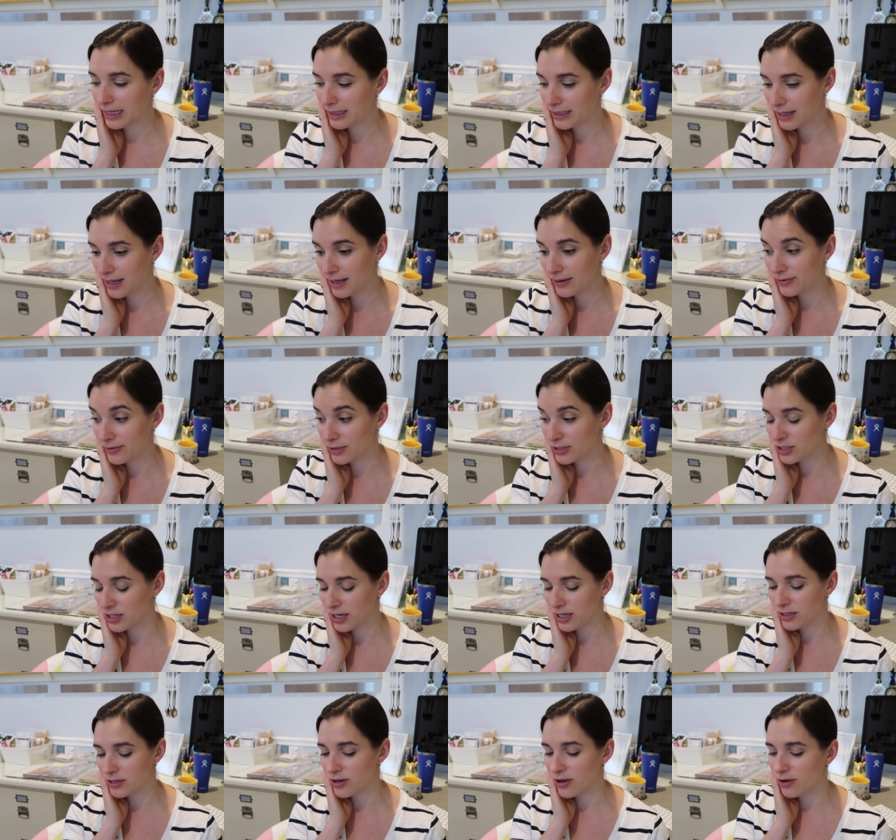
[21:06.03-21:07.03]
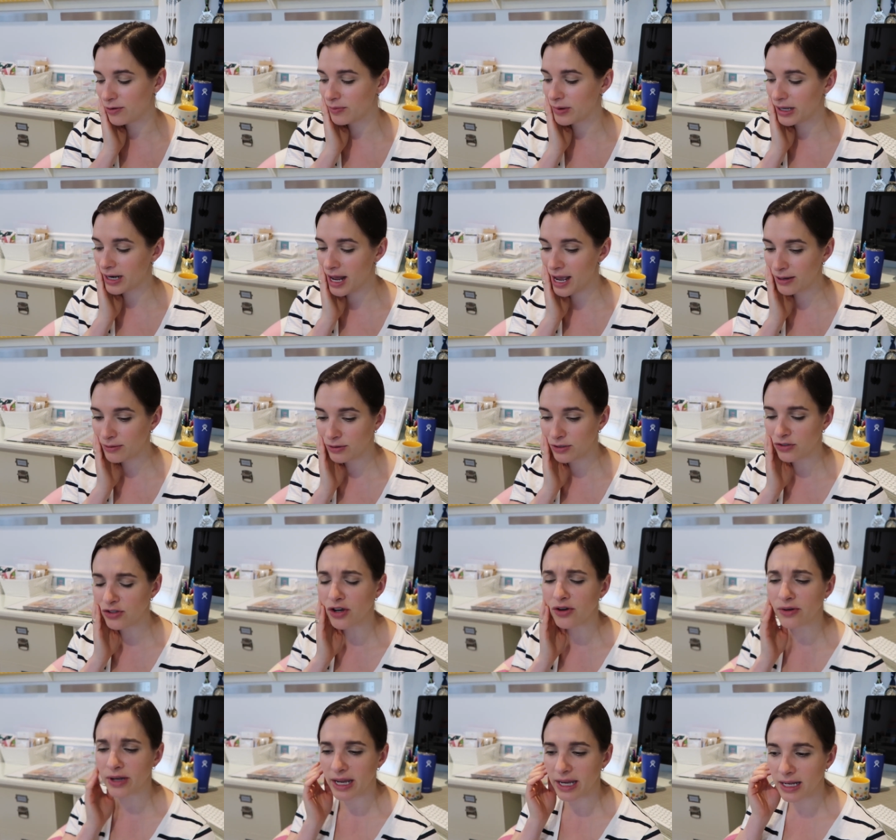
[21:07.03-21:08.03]
I, I wish I had known, but I will
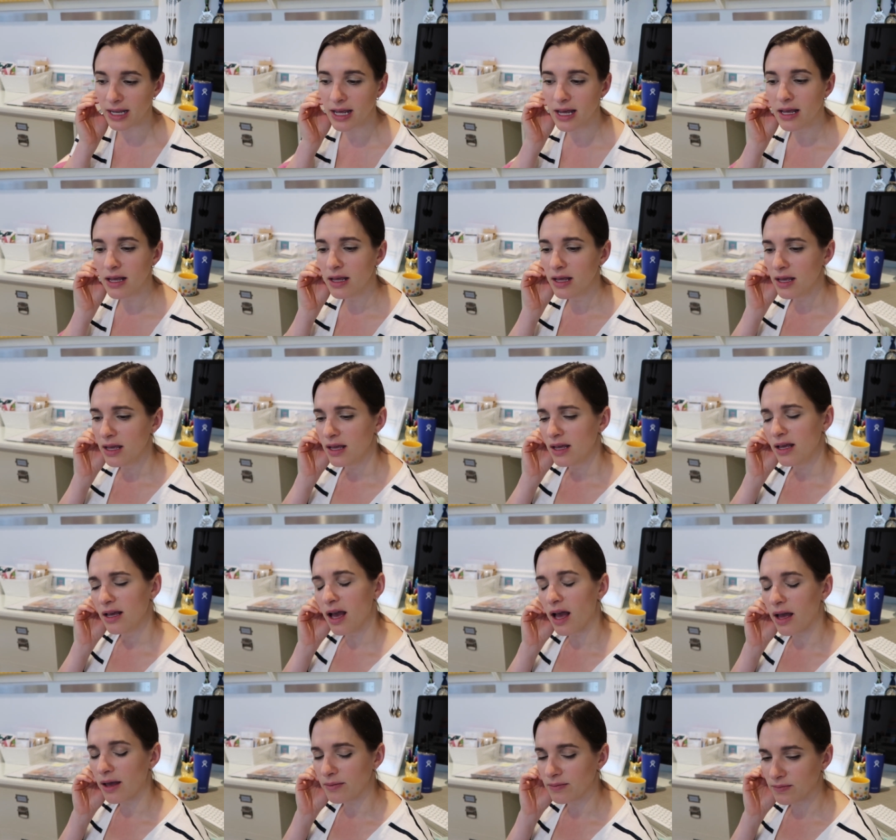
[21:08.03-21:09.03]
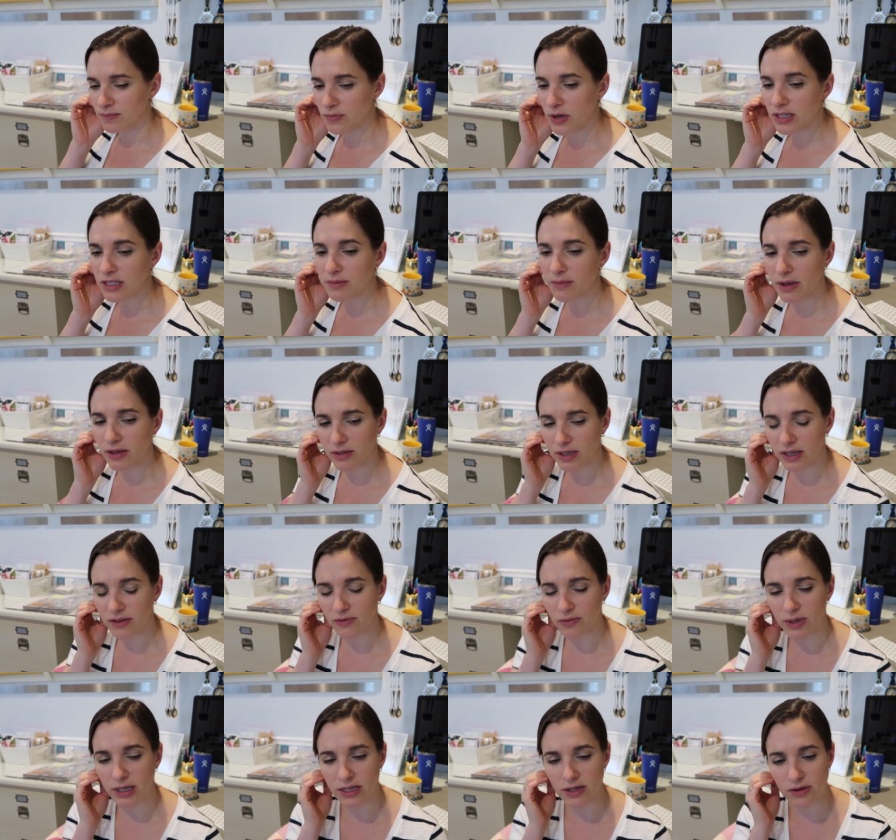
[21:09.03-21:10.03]
donate um, breast milk
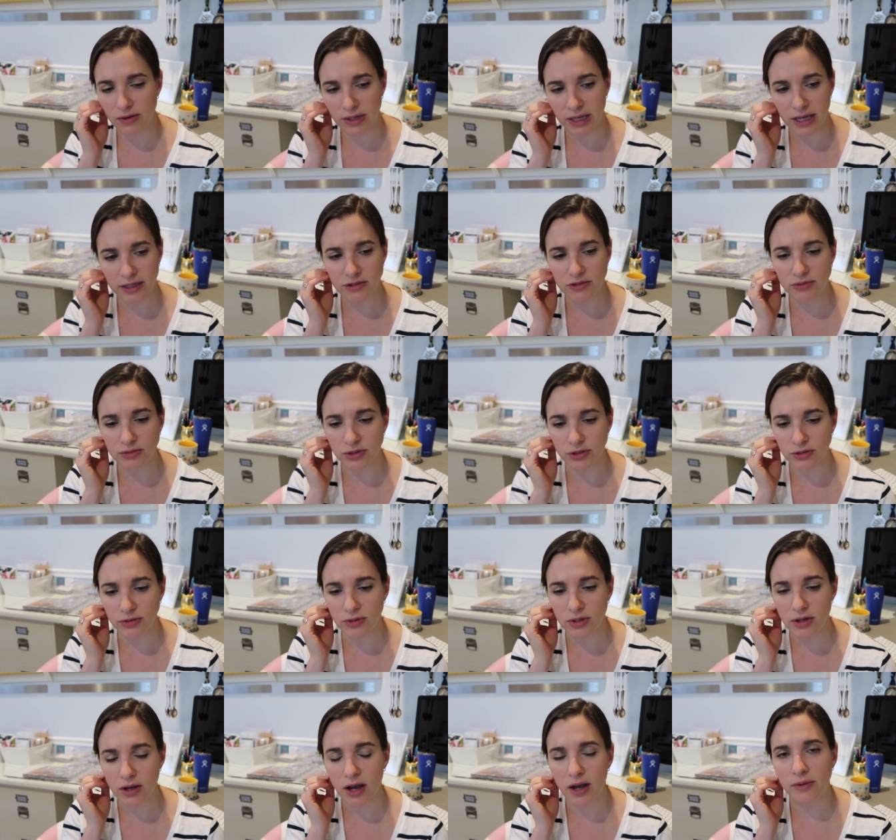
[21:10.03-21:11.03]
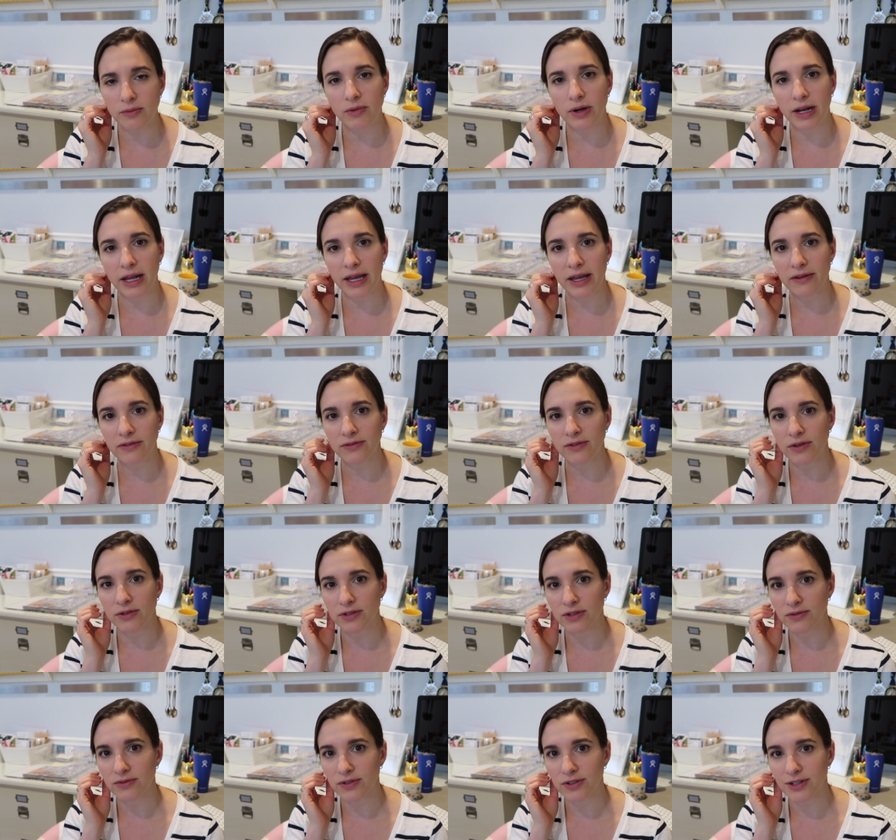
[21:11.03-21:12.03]
if we don't get through um, what I have
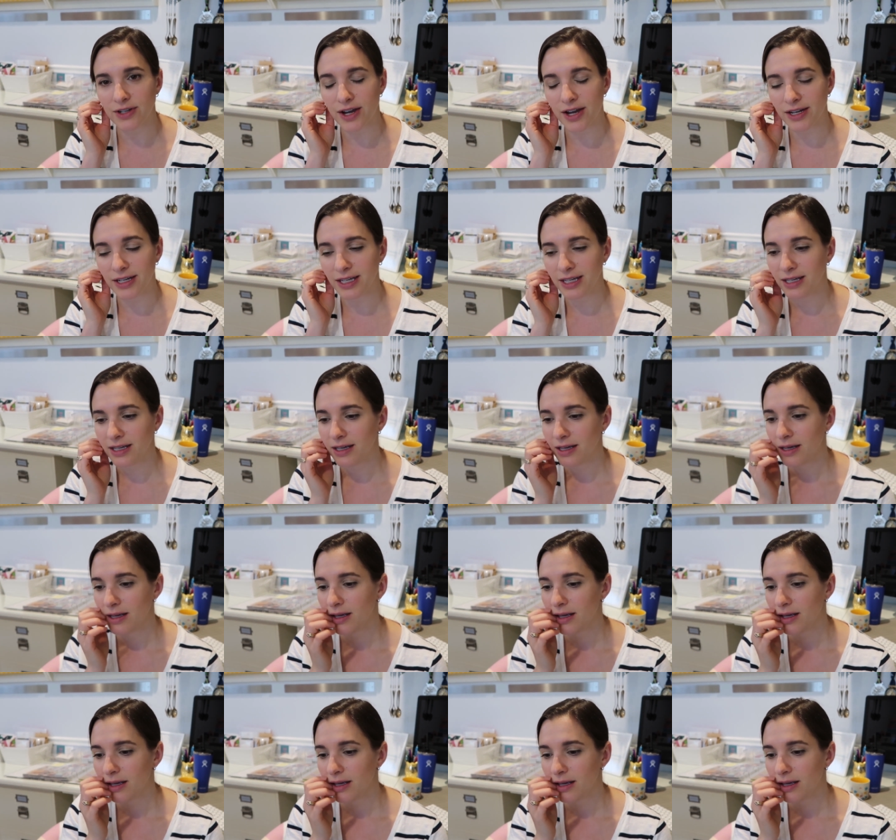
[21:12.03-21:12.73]
frozen for Donny.